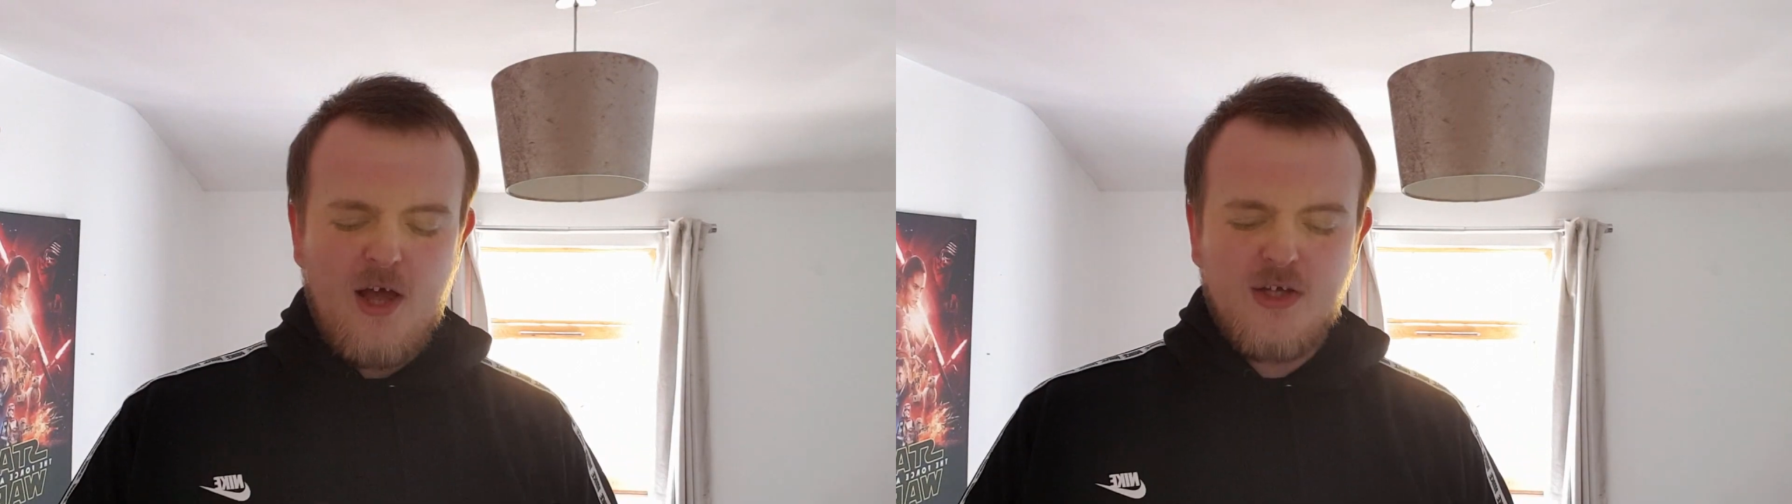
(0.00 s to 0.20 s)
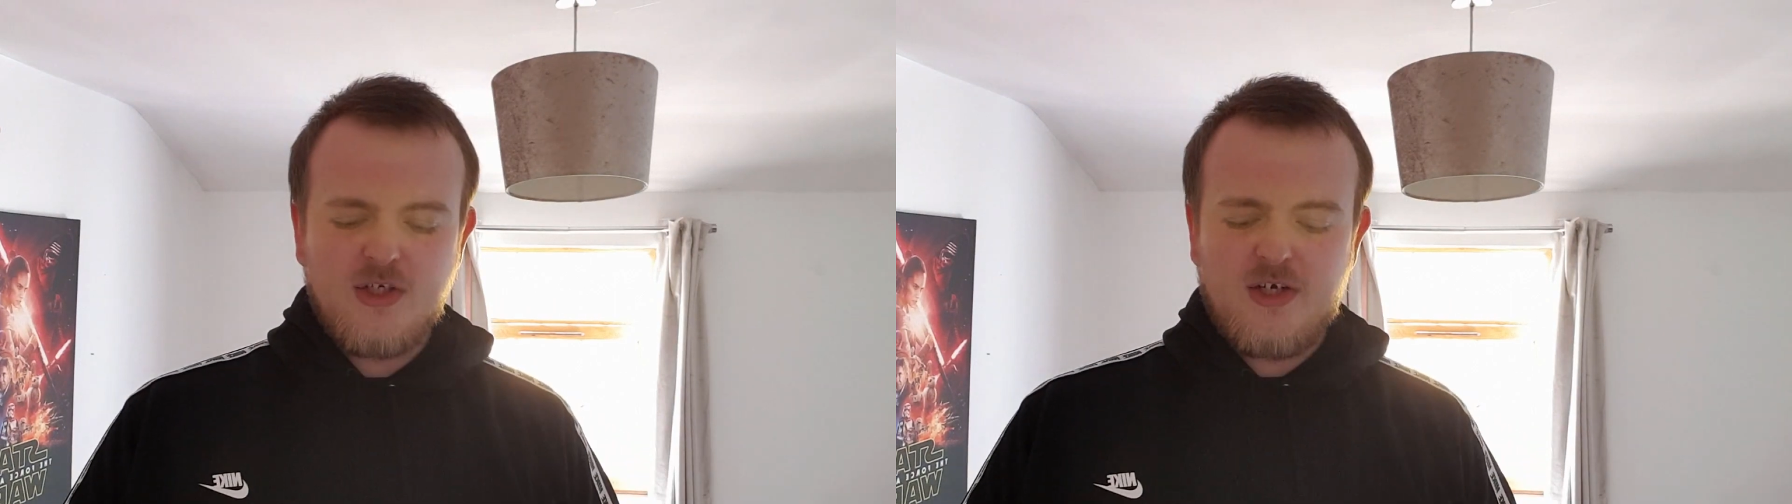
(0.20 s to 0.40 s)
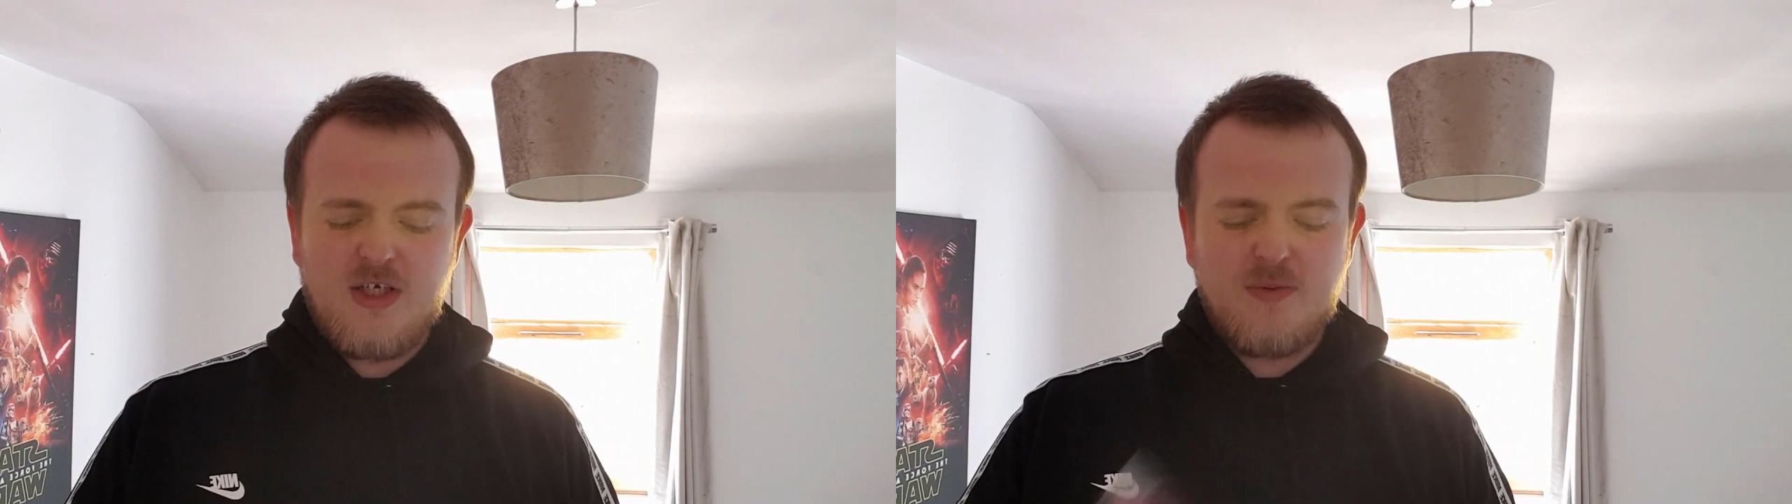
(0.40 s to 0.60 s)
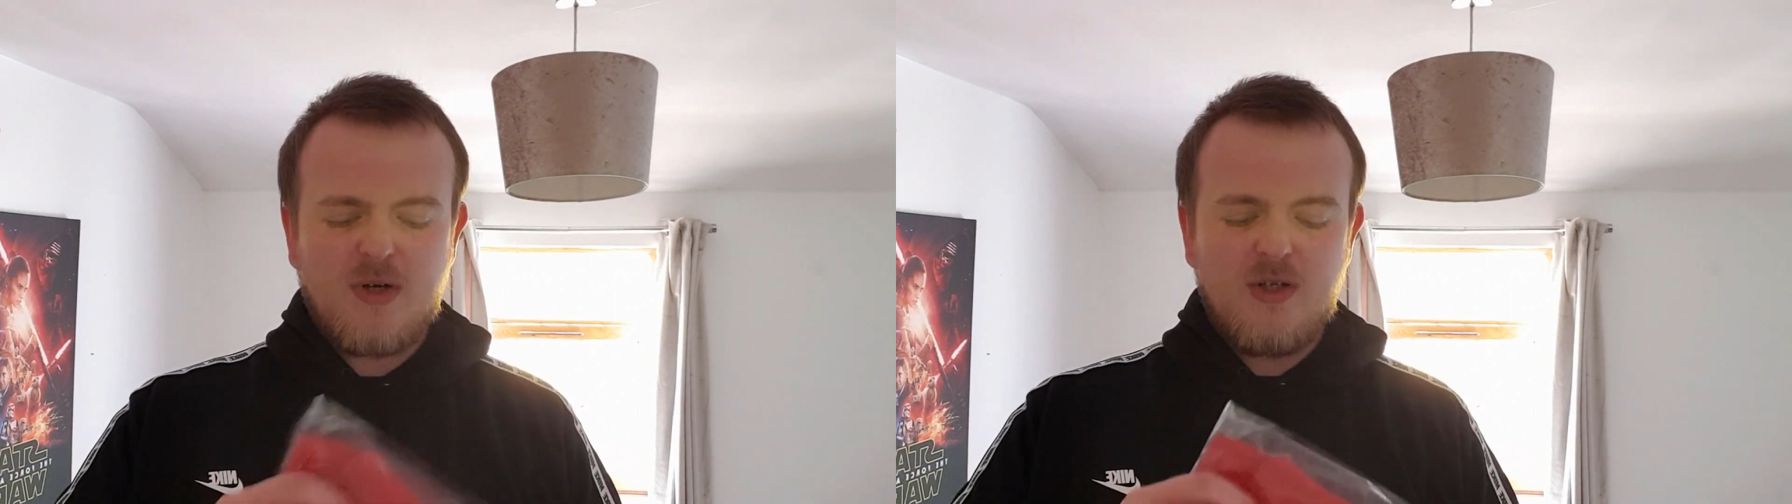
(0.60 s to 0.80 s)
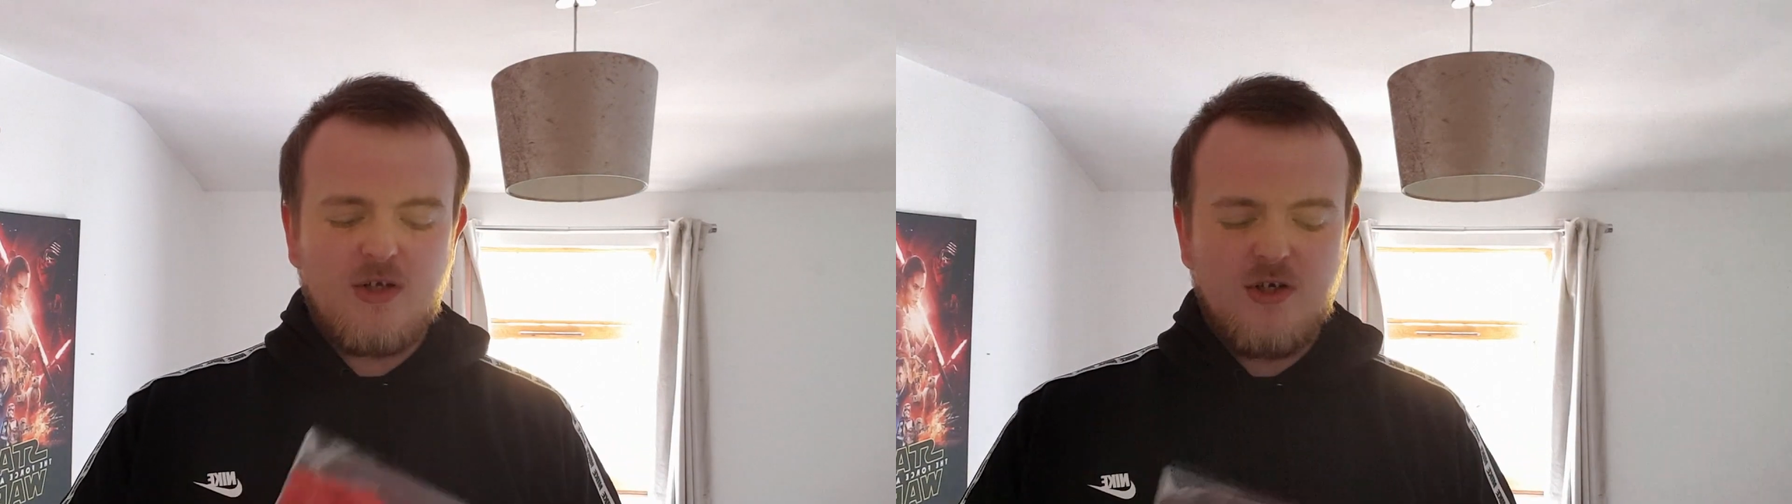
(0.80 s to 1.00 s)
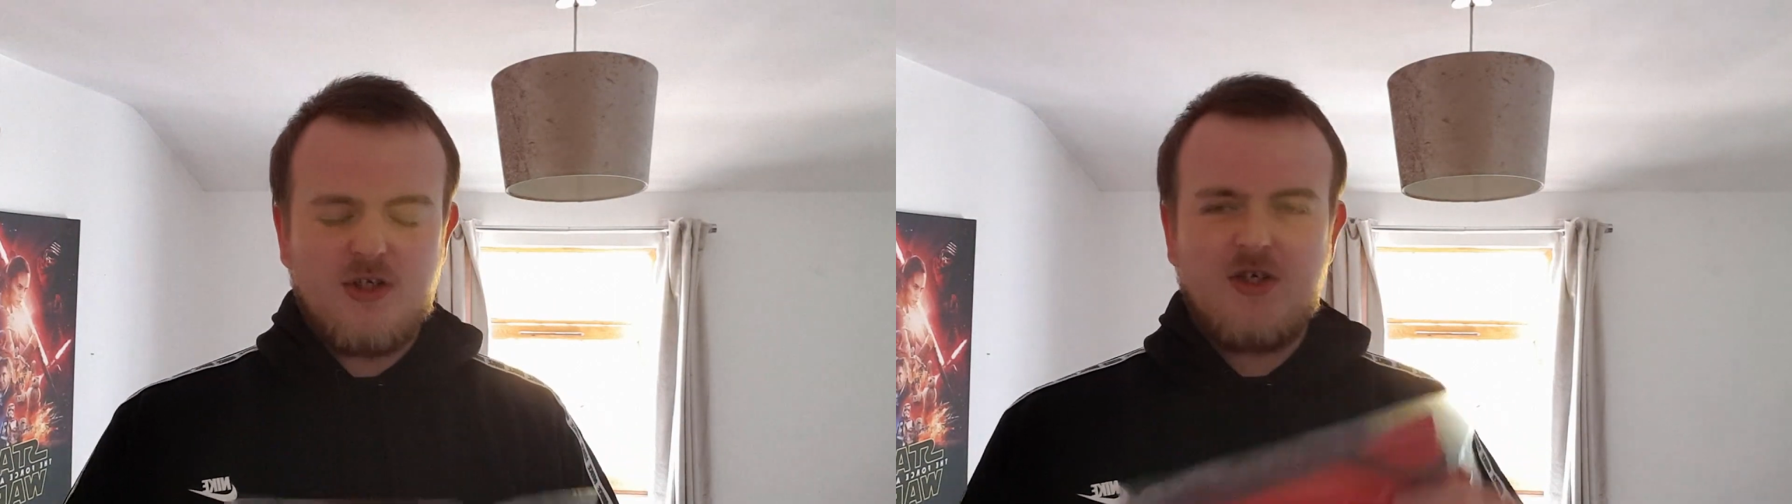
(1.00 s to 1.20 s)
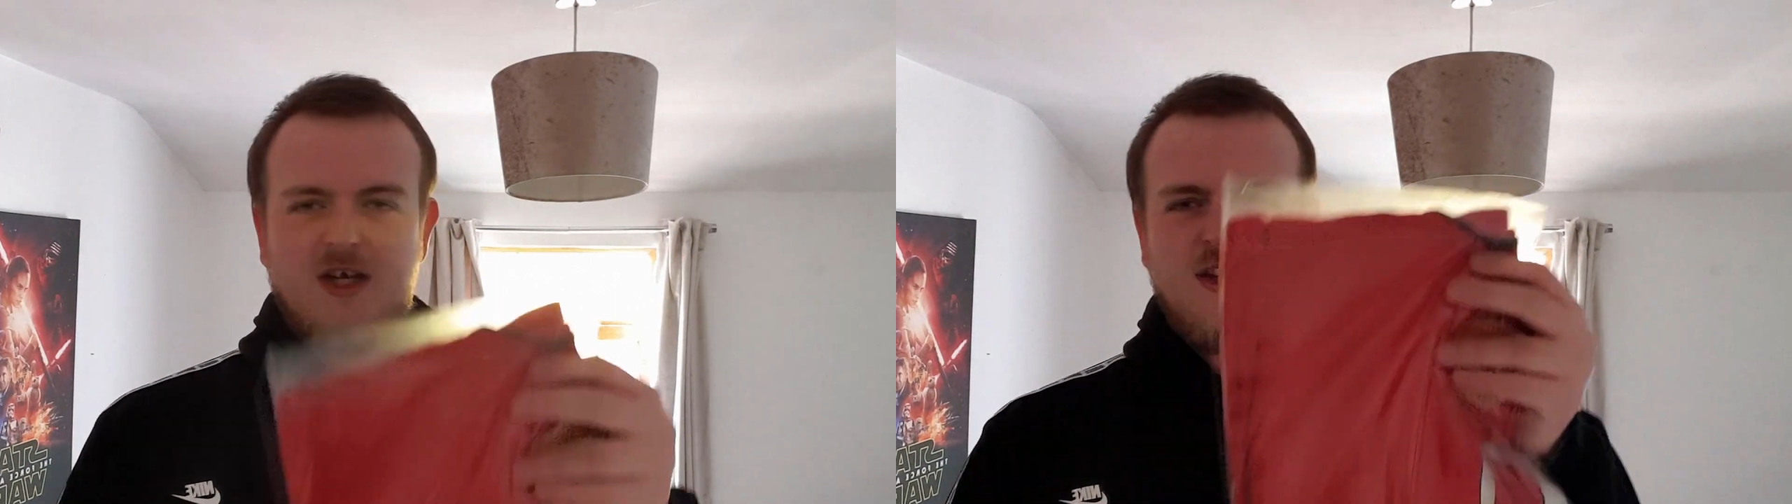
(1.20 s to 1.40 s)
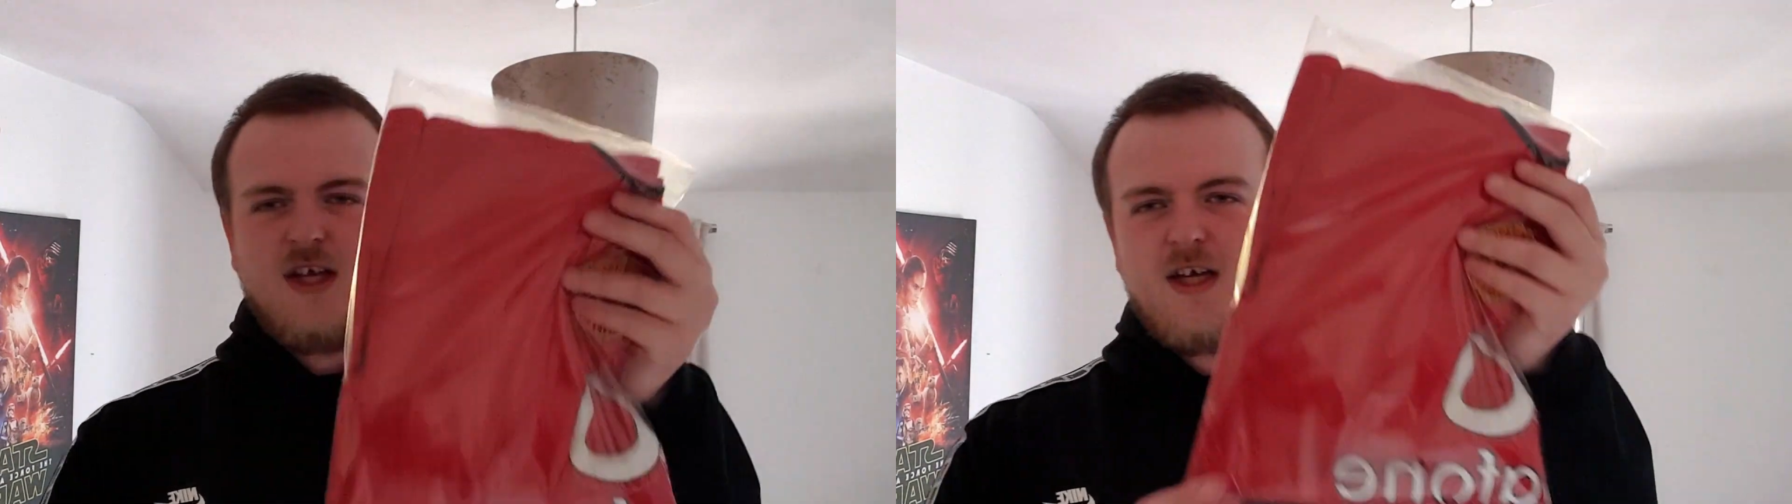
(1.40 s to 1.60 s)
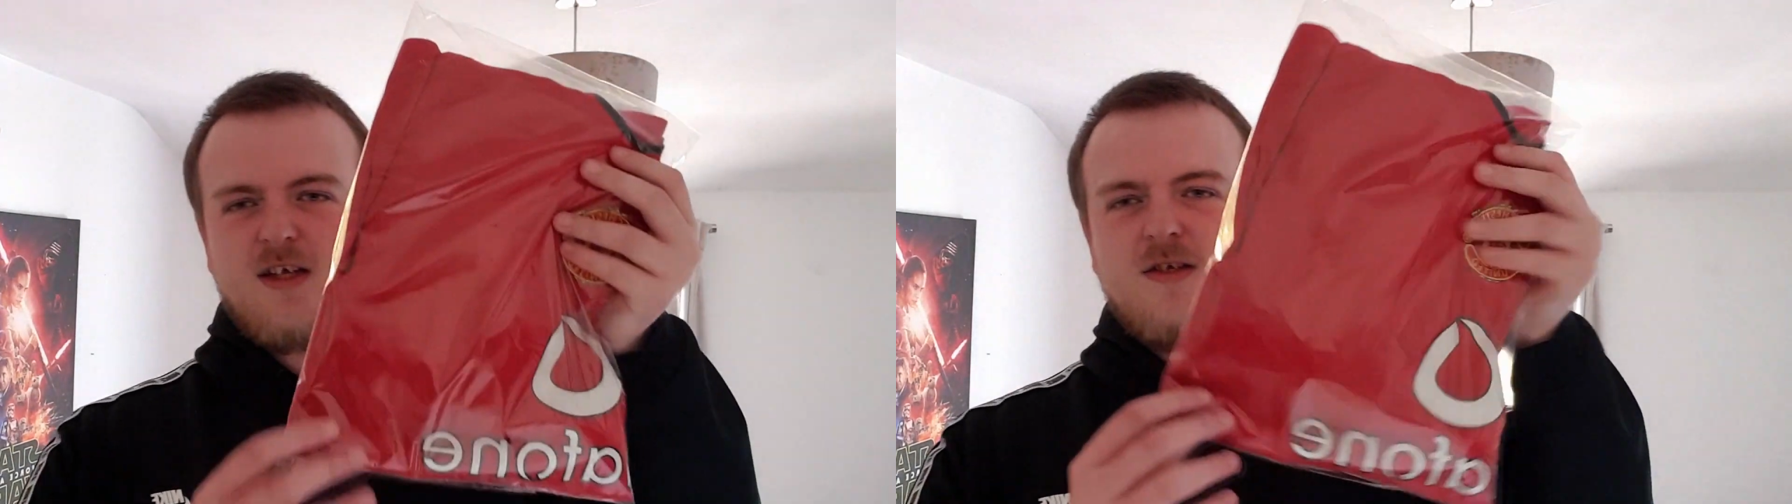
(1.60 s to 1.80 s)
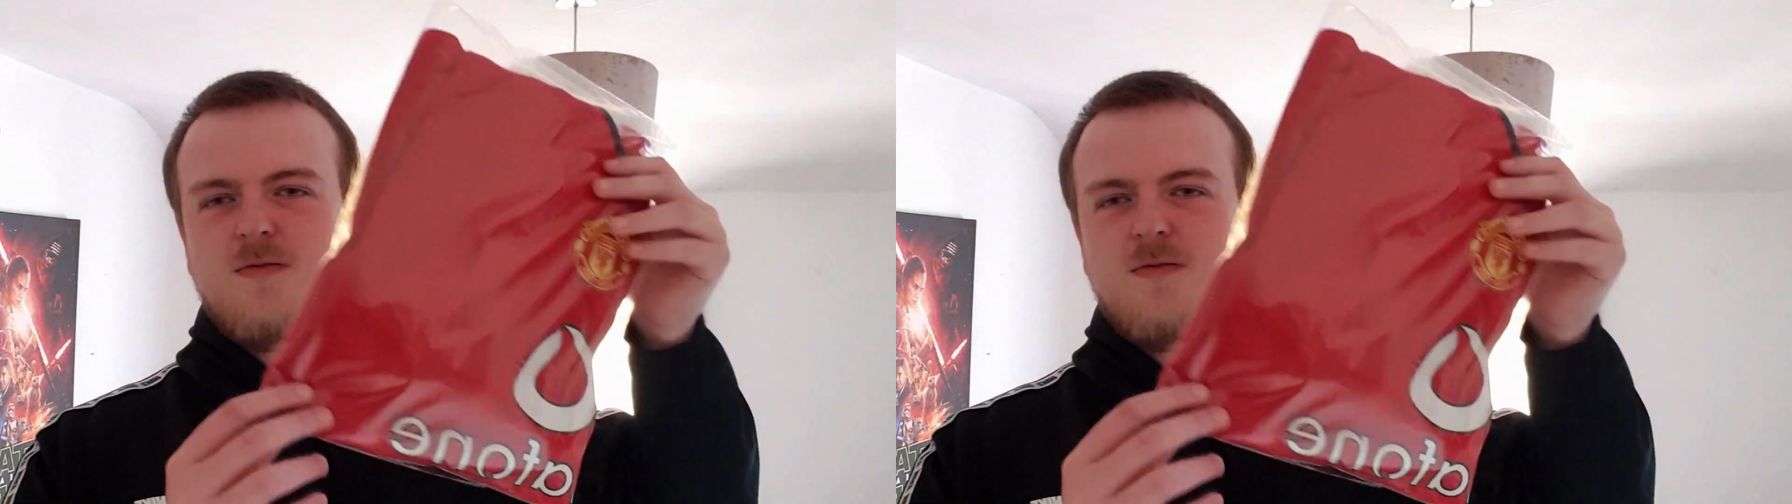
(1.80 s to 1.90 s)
So he's probably going to try and like